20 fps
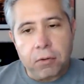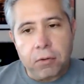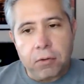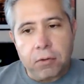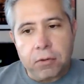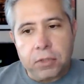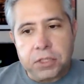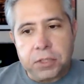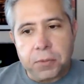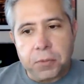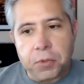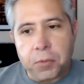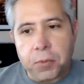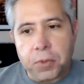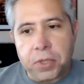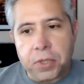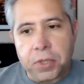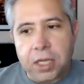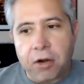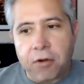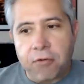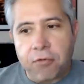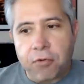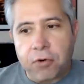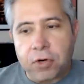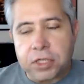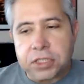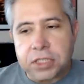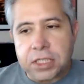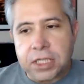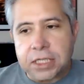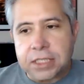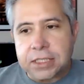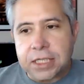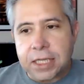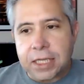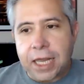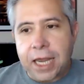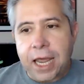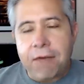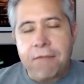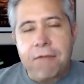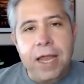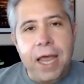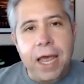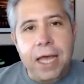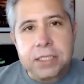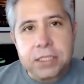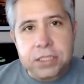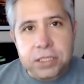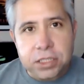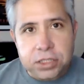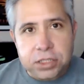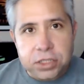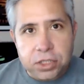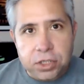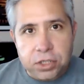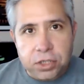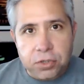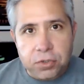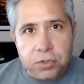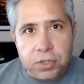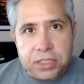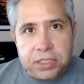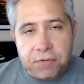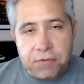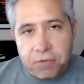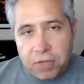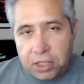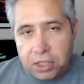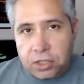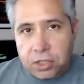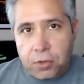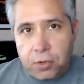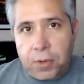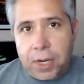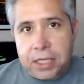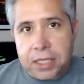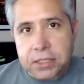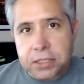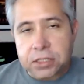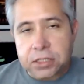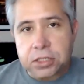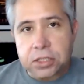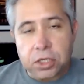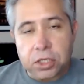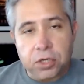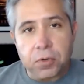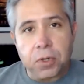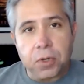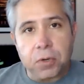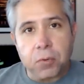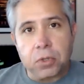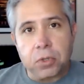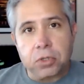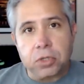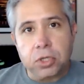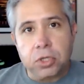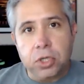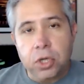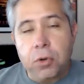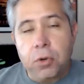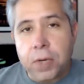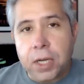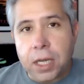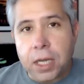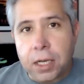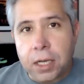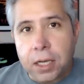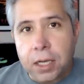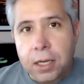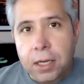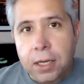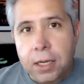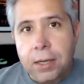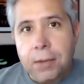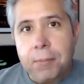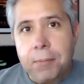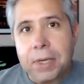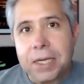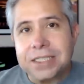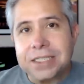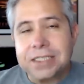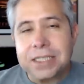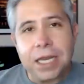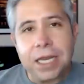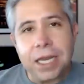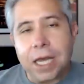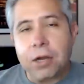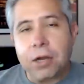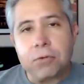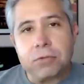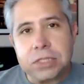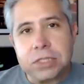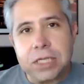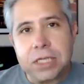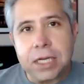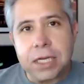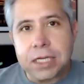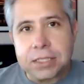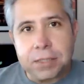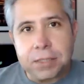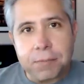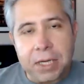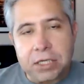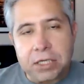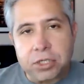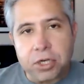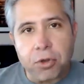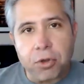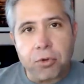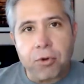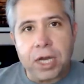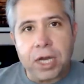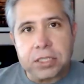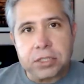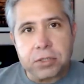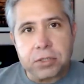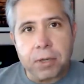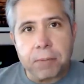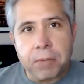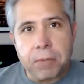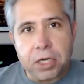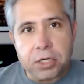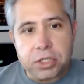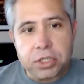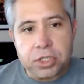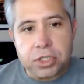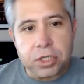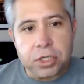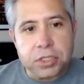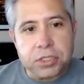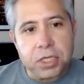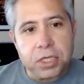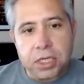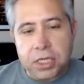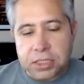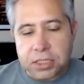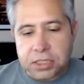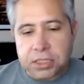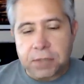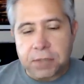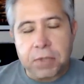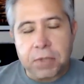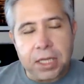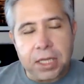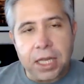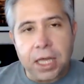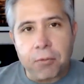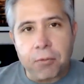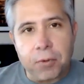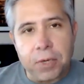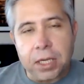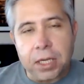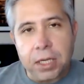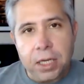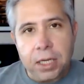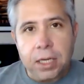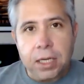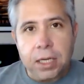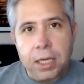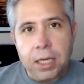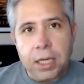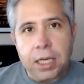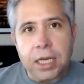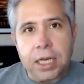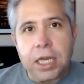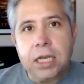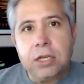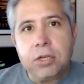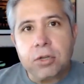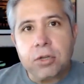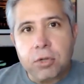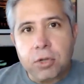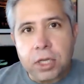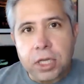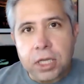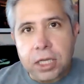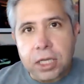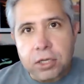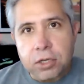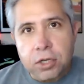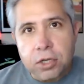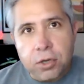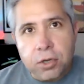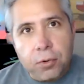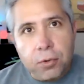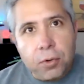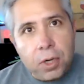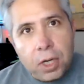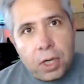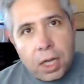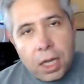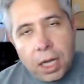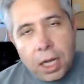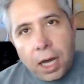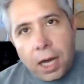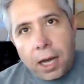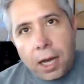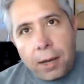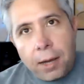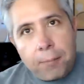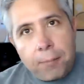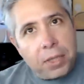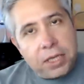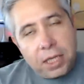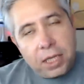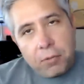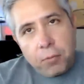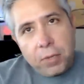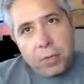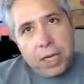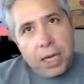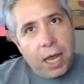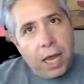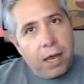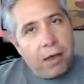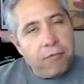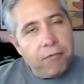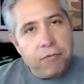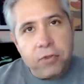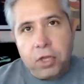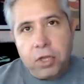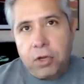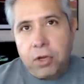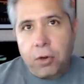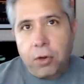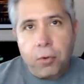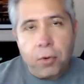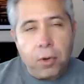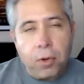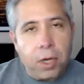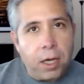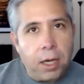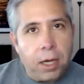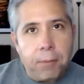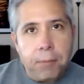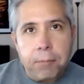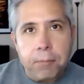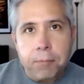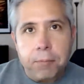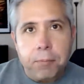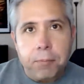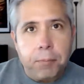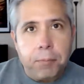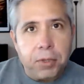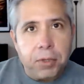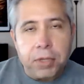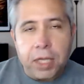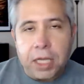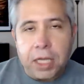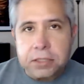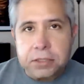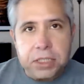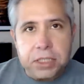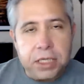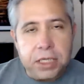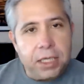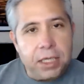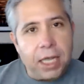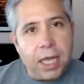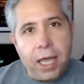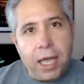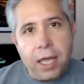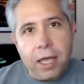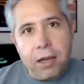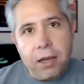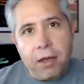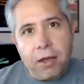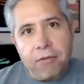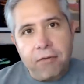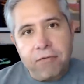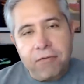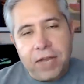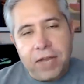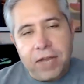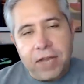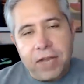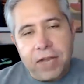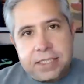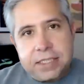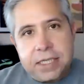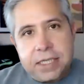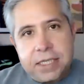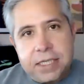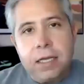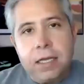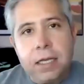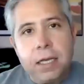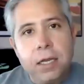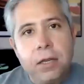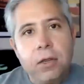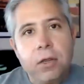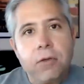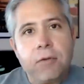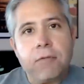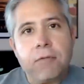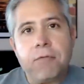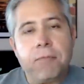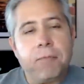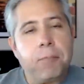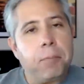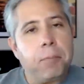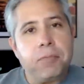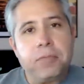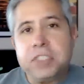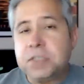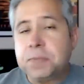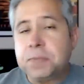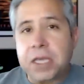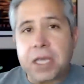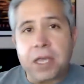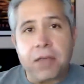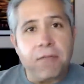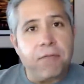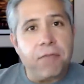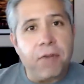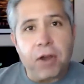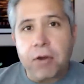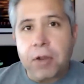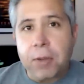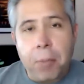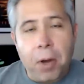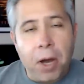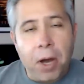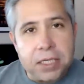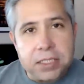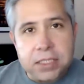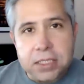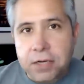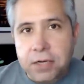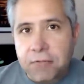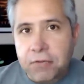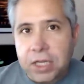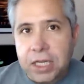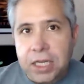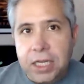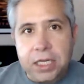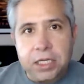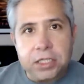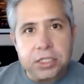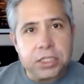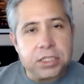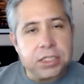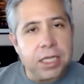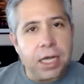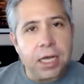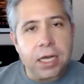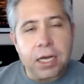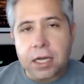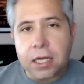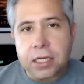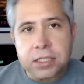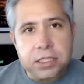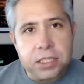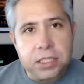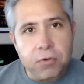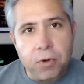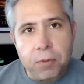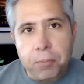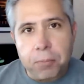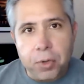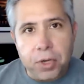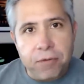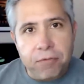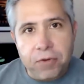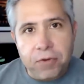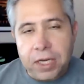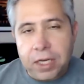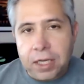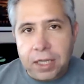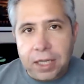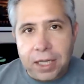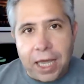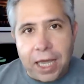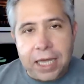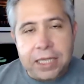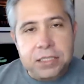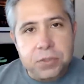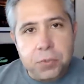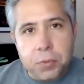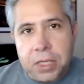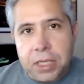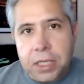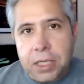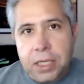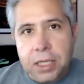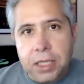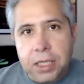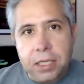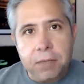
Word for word: someone with the air force and they said they haven't asked us to do this if they do ask us to do it we'll do it but he's saying i don't see it as a major threat so i'm not sure it's it's something that we need to look into. Uh, but then we have, you know, um, Bill Nelson, the head of NASA, speaking very positively. He just had a secret briefing last week. He